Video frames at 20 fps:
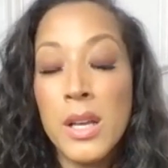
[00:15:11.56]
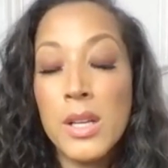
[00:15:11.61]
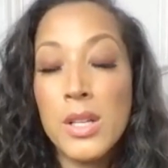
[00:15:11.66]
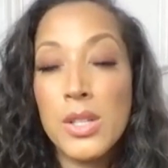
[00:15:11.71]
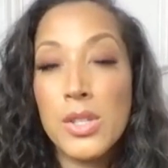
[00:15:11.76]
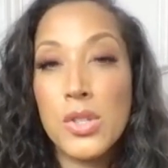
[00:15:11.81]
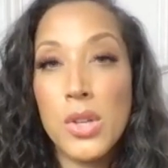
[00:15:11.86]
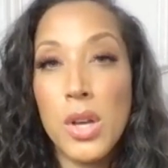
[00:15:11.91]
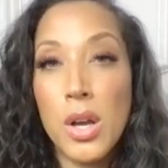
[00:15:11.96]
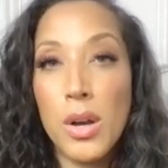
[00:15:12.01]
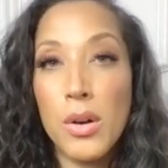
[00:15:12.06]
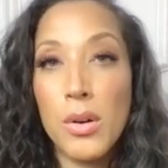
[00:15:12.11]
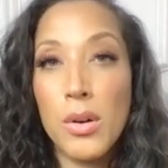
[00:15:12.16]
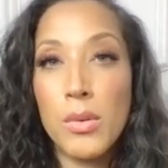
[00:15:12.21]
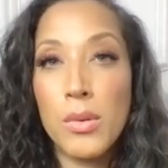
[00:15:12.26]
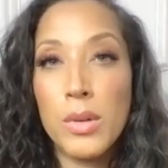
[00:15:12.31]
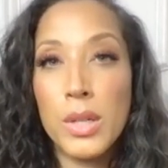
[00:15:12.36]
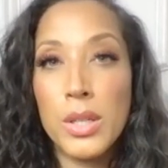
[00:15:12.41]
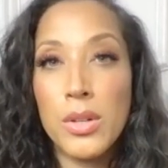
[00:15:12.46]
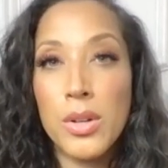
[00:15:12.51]

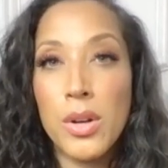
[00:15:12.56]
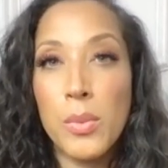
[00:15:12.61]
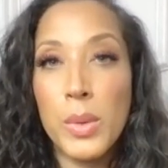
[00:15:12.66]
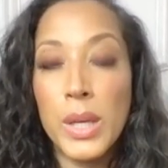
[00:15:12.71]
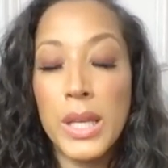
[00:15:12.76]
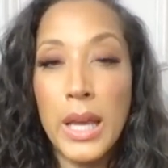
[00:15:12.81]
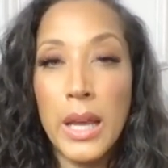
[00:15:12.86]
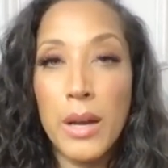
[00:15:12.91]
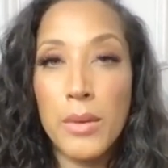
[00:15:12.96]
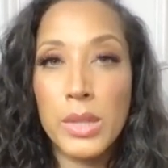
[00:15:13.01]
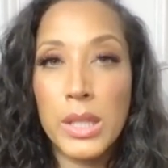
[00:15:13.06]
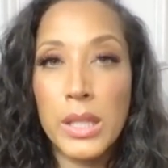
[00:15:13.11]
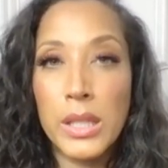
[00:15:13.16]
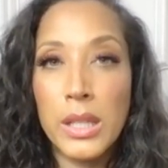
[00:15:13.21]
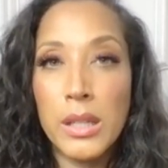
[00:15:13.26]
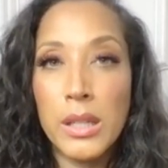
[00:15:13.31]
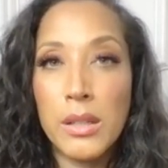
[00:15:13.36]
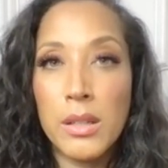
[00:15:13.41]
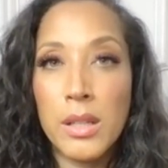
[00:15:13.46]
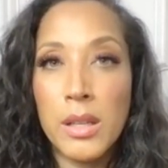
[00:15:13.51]
so you know we can't
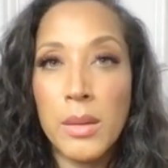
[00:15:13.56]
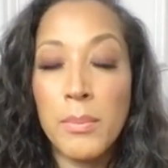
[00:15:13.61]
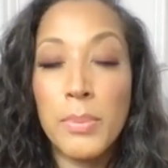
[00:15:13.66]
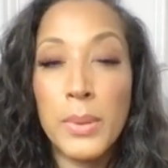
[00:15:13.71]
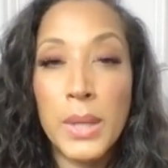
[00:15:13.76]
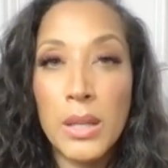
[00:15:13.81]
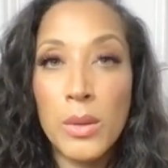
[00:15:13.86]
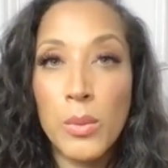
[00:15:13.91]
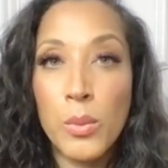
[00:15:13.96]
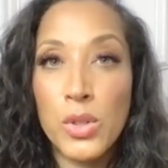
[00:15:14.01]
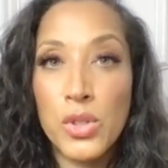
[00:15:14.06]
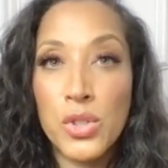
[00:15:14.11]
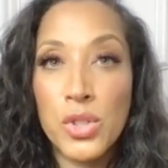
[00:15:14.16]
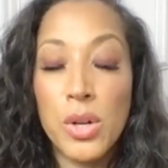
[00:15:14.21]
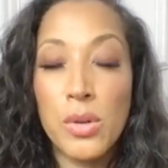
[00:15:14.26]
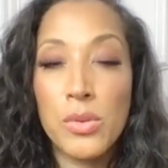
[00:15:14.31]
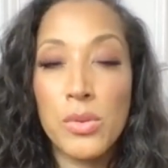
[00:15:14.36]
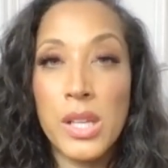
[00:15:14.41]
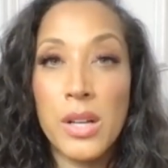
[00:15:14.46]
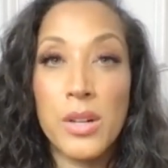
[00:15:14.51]
really compete with
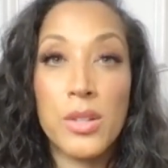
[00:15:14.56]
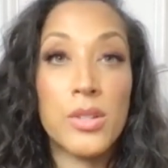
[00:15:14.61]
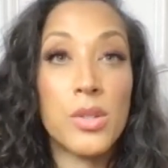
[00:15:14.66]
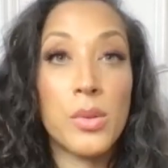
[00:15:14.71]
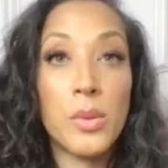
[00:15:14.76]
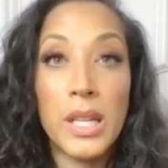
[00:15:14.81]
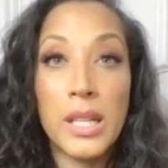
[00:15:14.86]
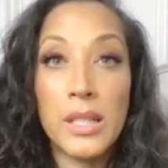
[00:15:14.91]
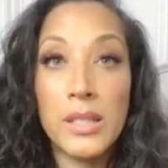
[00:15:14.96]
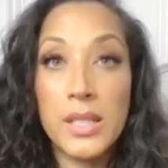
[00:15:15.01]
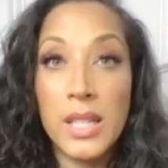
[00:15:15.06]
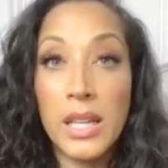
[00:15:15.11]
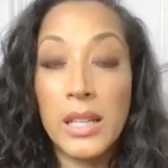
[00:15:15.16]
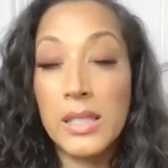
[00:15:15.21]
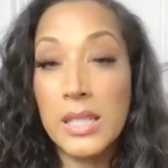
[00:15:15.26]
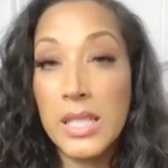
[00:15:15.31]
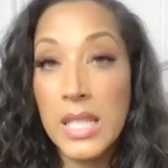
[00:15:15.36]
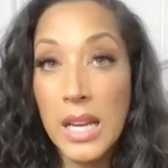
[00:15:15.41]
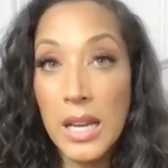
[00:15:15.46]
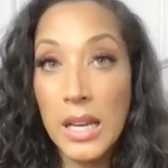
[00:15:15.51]
shows that are doing it day
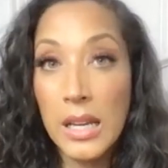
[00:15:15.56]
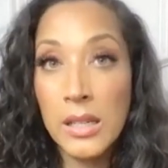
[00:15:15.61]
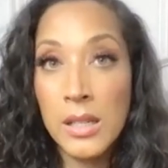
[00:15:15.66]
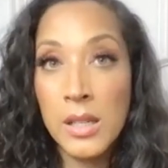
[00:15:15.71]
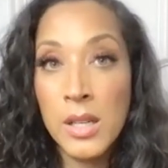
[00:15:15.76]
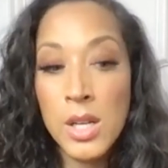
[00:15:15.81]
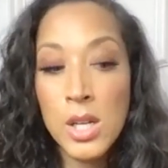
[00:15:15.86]
and date